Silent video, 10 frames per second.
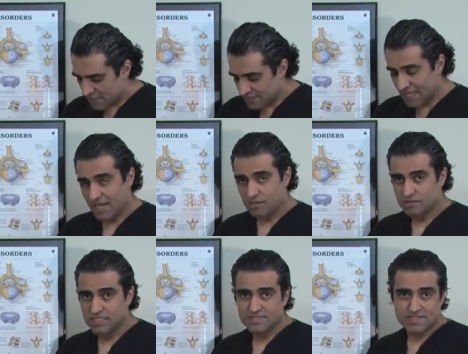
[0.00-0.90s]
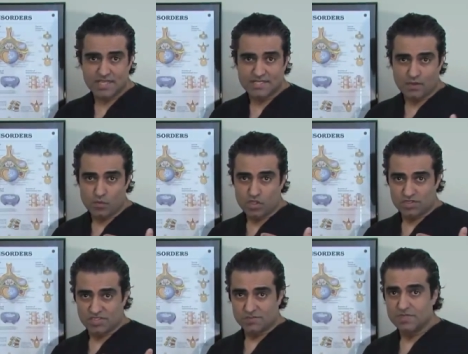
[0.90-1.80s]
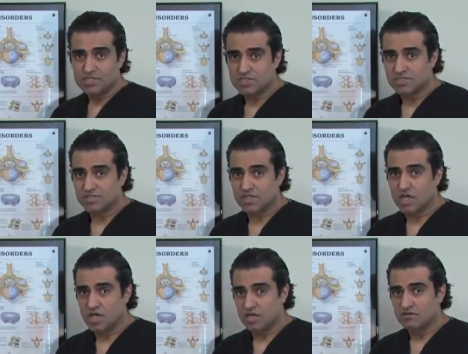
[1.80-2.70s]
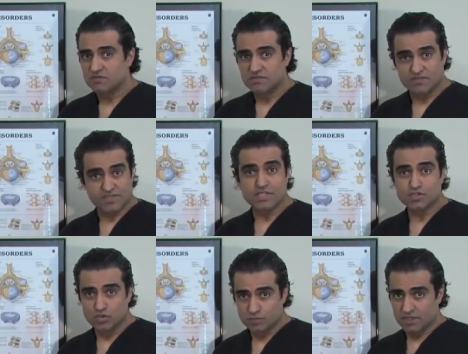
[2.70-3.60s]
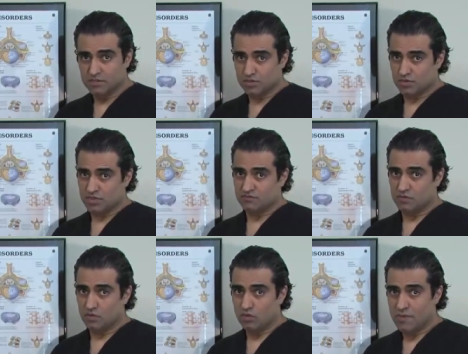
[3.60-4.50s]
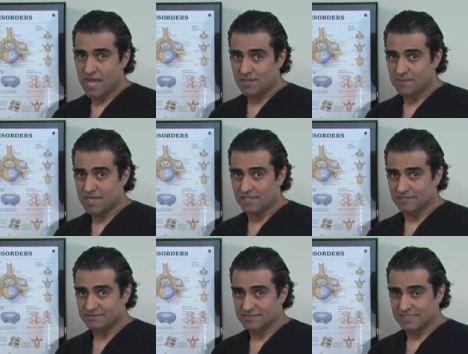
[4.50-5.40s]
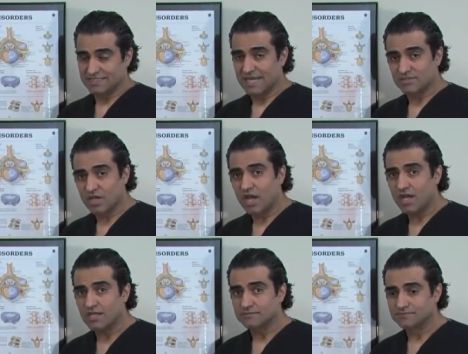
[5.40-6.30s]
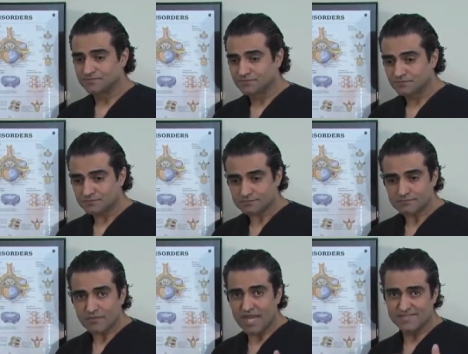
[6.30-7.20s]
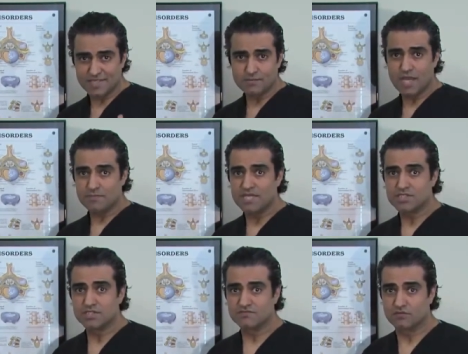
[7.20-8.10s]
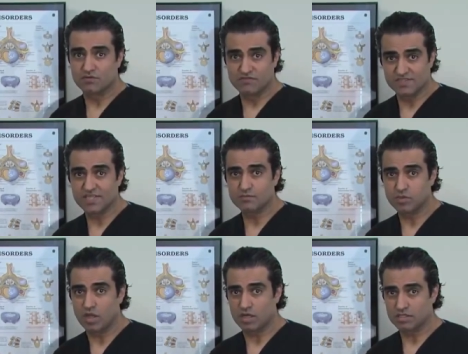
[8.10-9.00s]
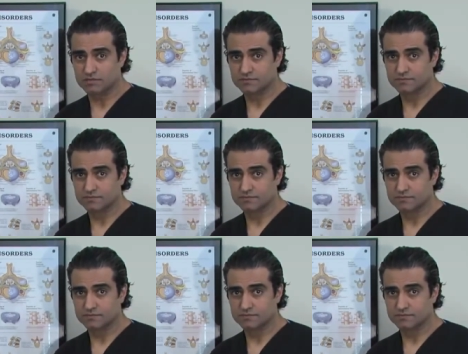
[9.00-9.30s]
Now, let's say that we are suspicious of facet joint being the source of the low back pain. At that time, I send my patients for facet block.